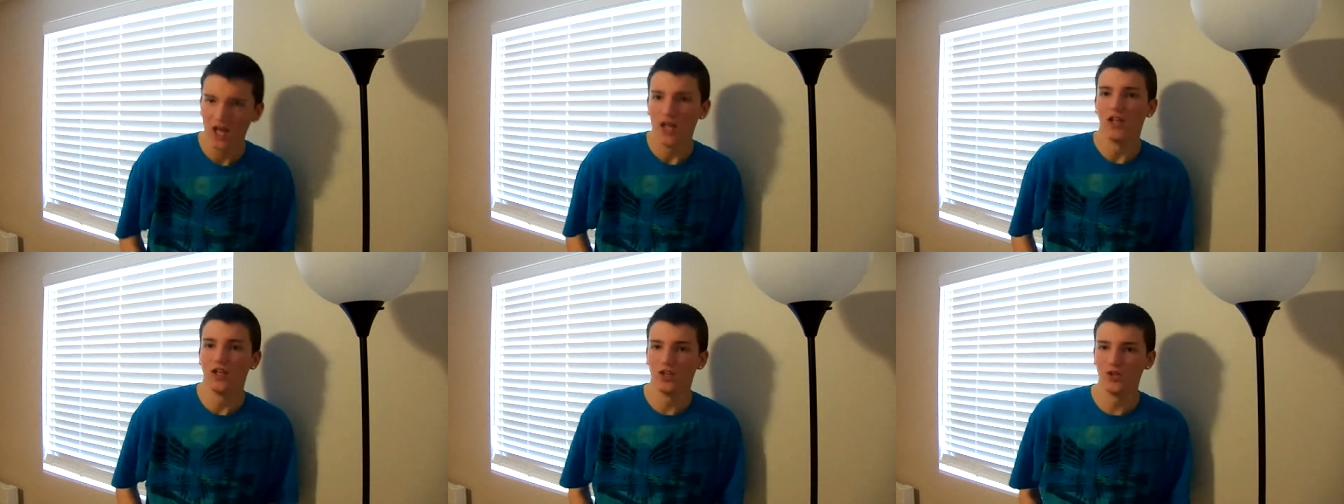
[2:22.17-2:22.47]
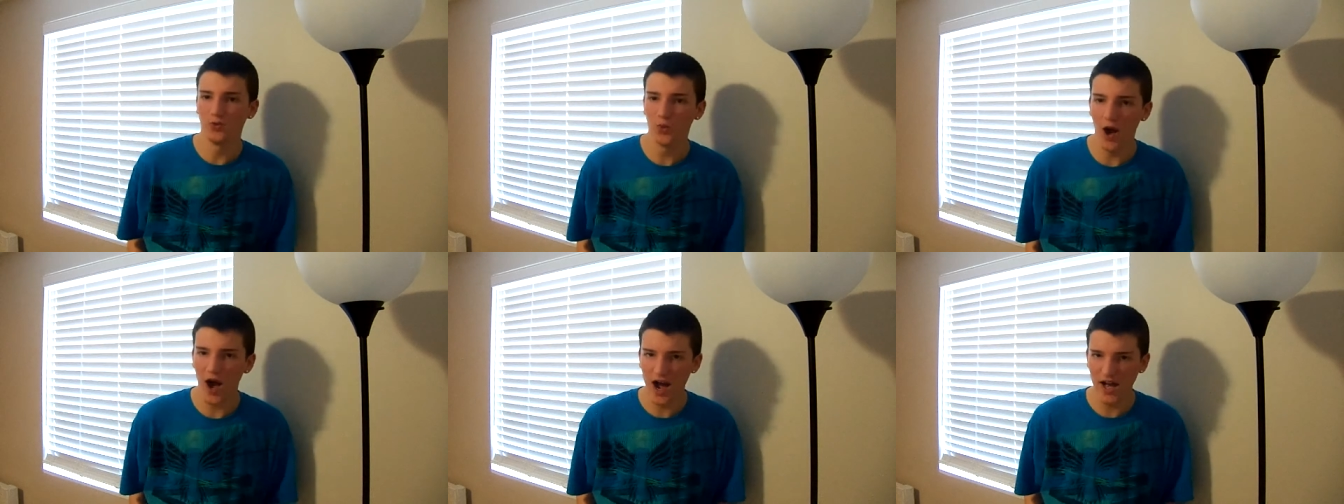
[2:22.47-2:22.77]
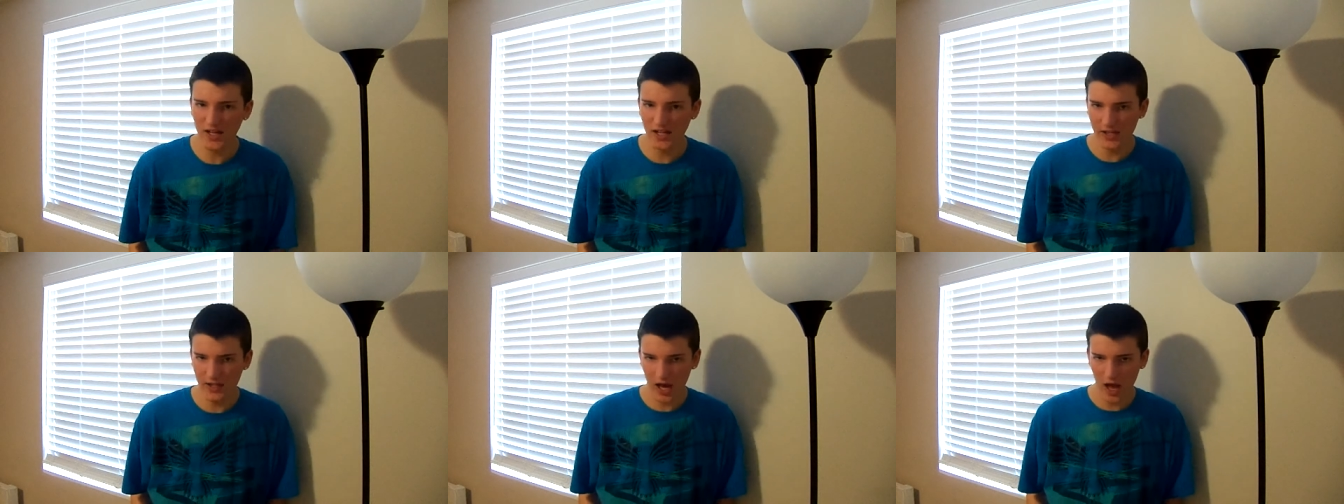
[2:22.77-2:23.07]
That's
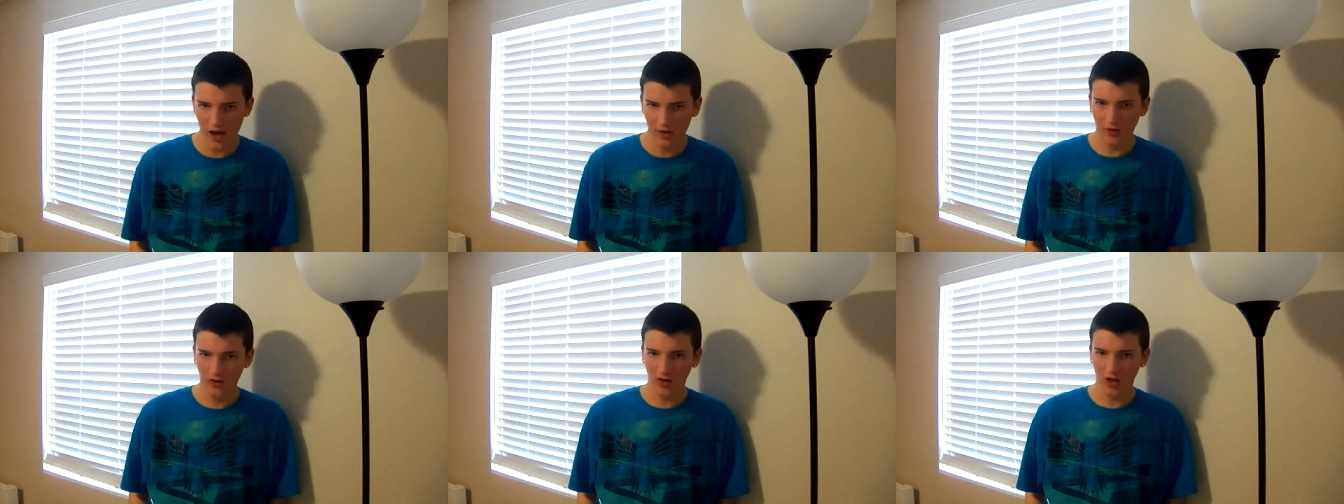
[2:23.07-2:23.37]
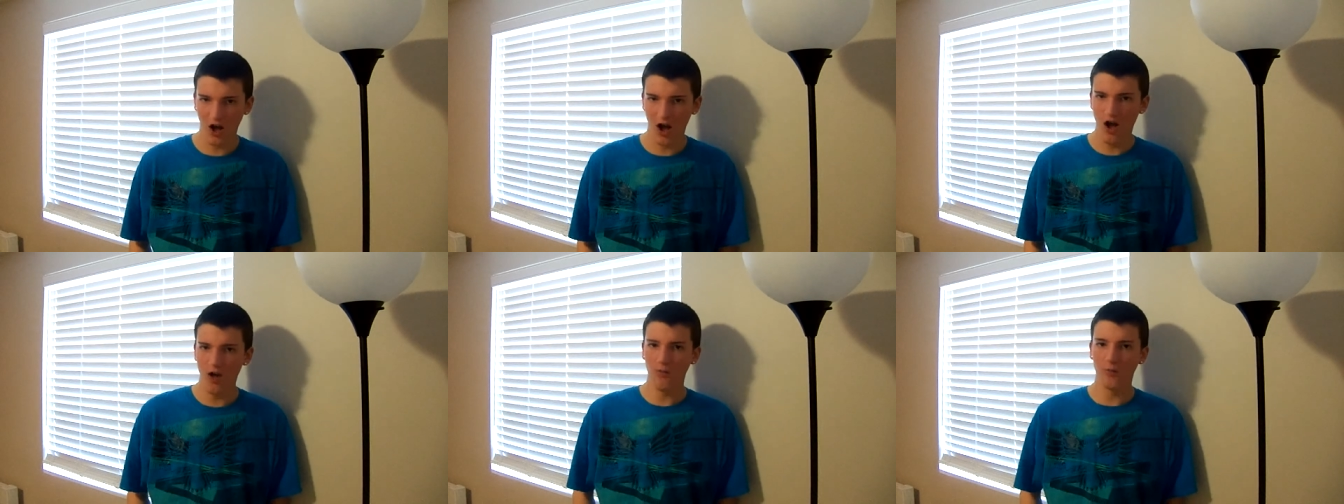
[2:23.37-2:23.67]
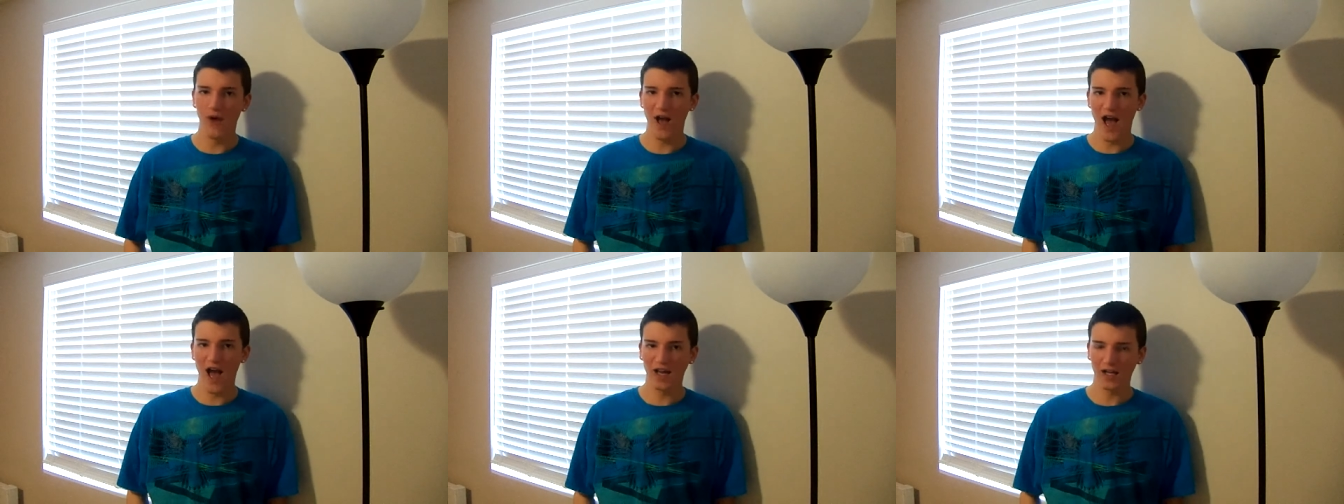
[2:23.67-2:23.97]
why they never come
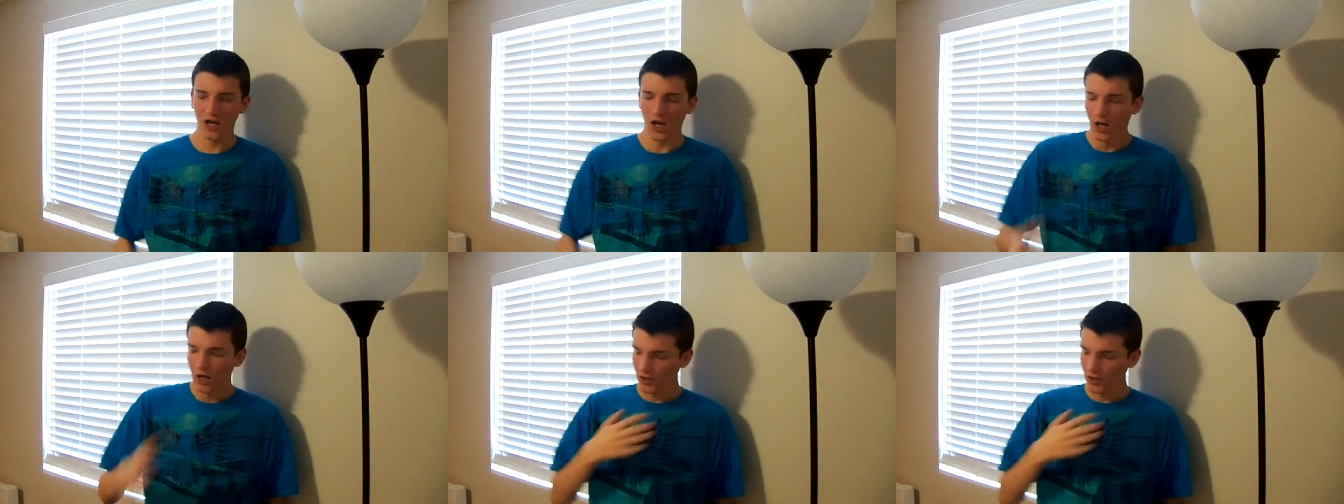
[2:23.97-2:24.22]
back.